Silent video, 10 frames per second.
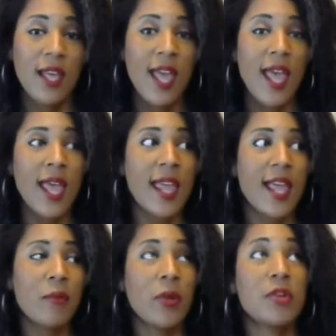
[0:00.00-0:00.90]

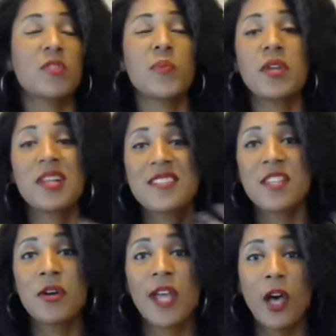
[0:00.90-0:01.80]
and what your spirit is
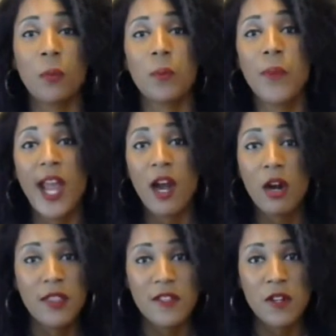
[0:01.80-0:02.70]
here to help repair
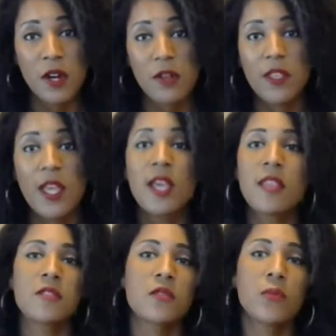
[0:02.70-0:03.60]
on this earth.
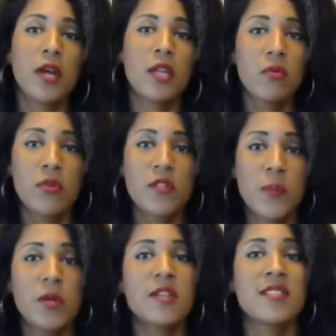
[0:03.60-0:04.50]
This is where your
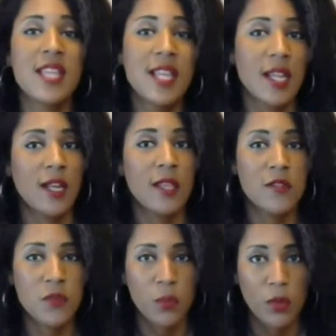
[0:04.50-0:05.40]
spirit is needed in
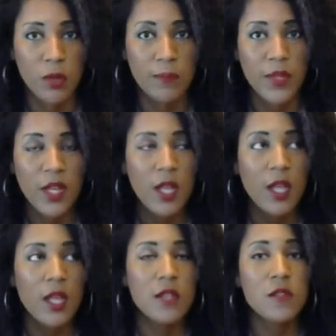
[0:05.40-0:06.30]
this world.
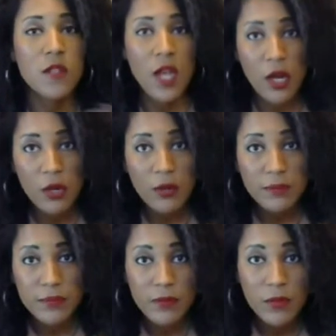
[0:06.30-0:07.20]
So,
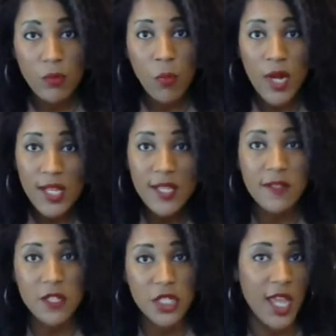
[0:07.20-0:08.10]
what is
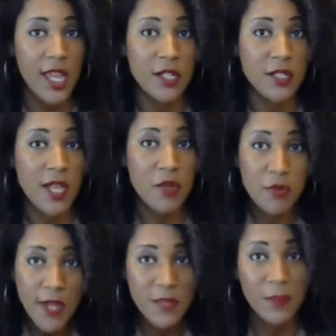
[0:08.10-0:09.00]
the change that you
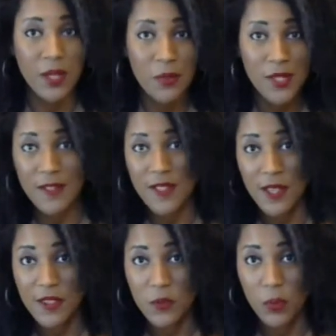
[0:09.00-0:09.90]
desperately want to see
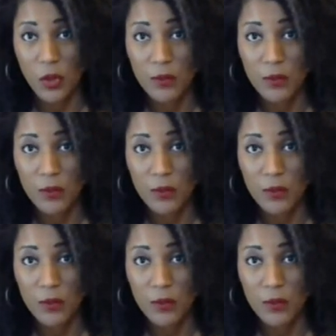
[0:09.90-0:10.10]
in this world?